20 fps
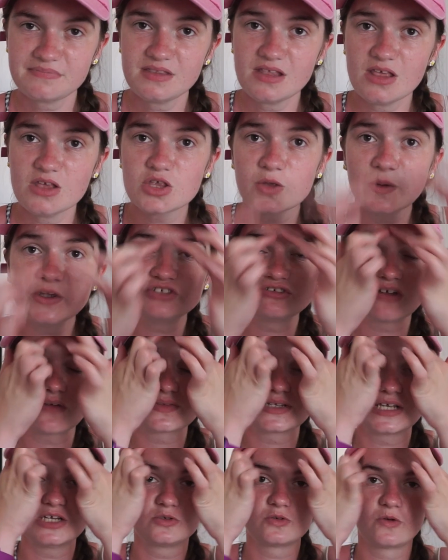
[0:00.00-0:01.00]
So I went to Chuffed
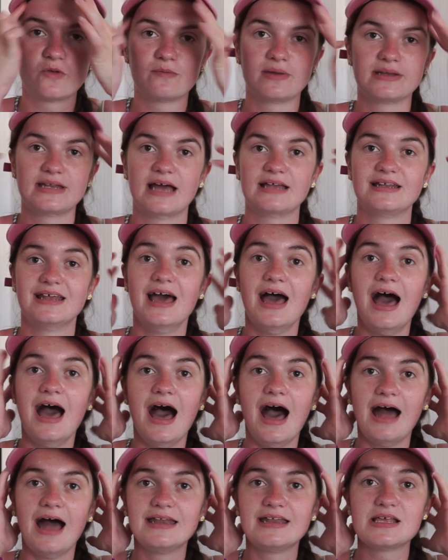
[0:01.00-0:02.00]
Centre with my dad
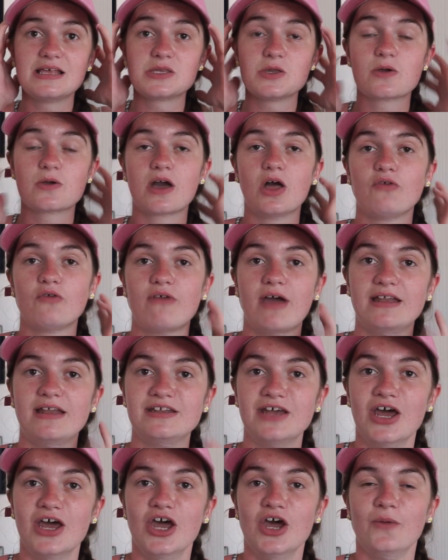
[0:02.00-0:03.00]
and his new girlfriend.
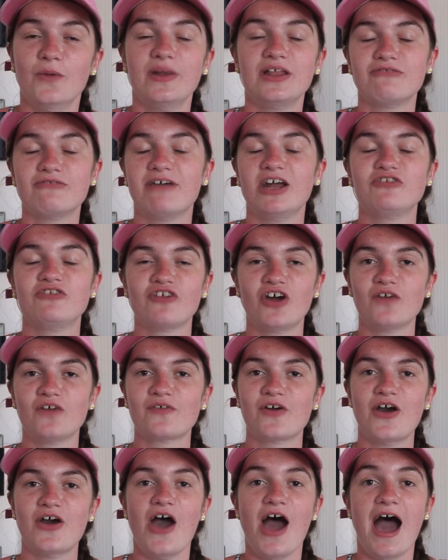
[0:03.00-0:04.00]
Went in a Range
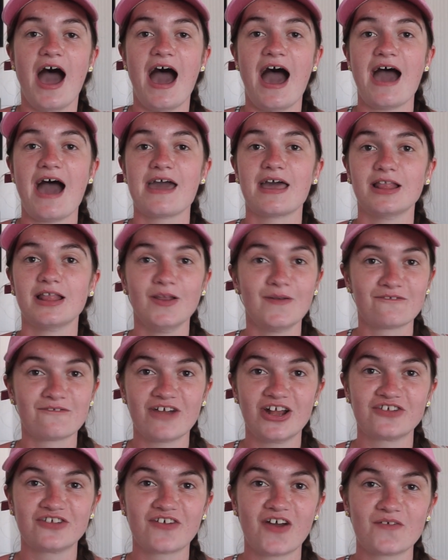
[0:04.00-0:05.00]
Rover. I love
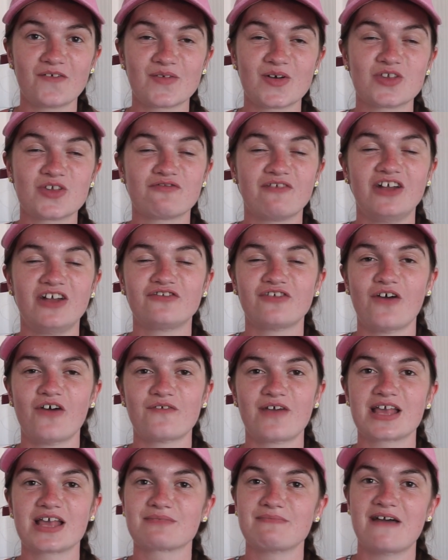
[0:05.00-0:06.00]
Range Rovers. Range Rover
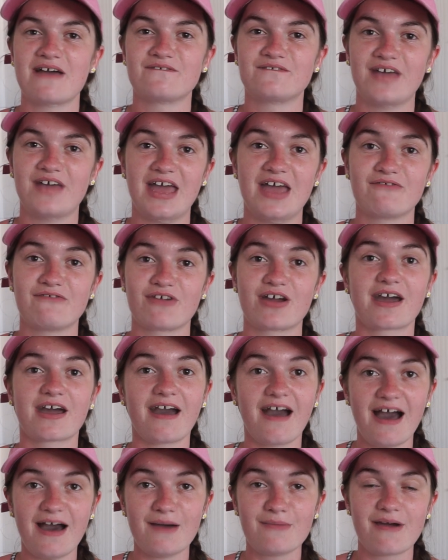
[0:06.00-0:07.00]
is my favourite
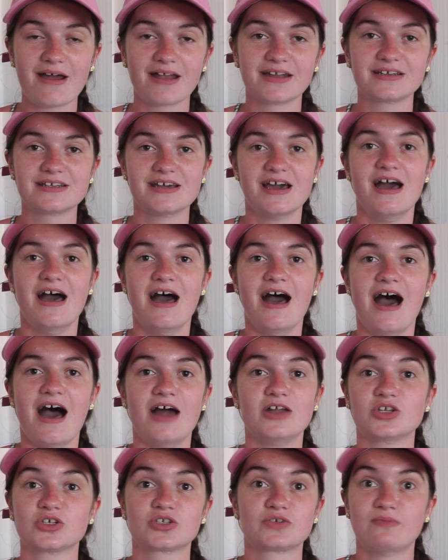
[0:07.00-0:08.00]
car brand and
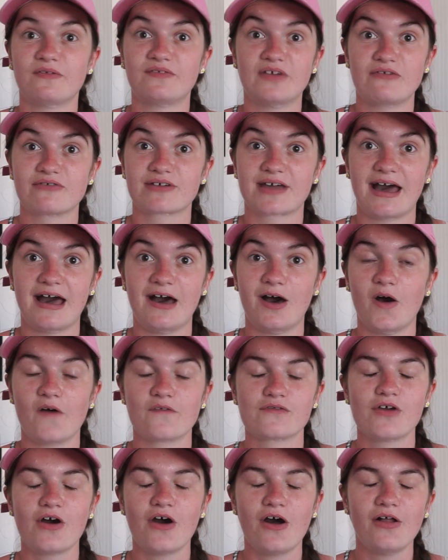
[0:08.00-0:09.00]
just my favourite car
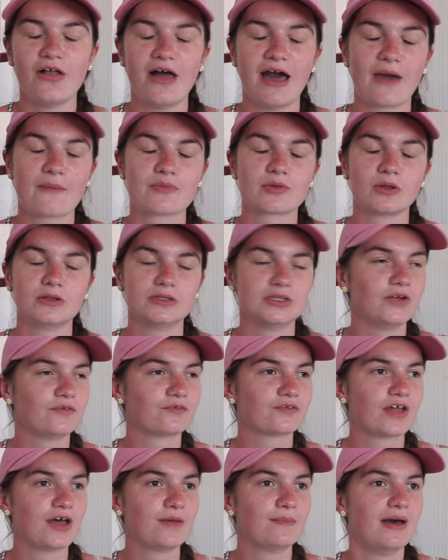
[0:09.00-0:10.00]
overall. I absolutely love
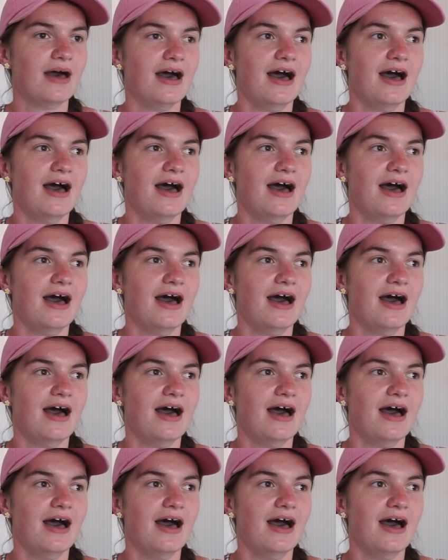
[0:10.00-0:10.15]
them.